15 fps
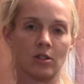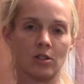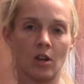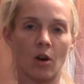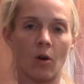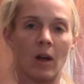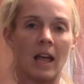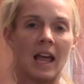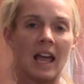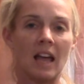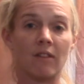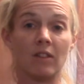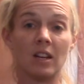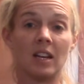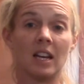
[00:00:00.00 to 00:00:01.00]
So
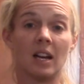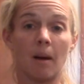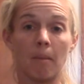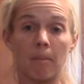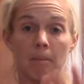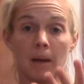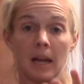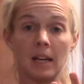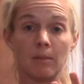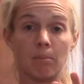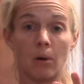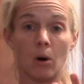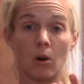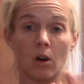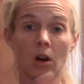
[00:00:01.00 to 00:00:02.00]
if you need a big
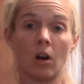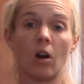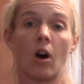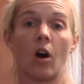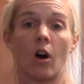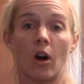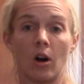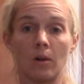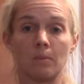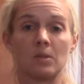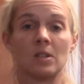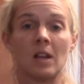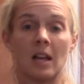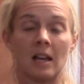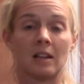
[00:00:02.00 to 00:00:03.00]
bulk of carbs,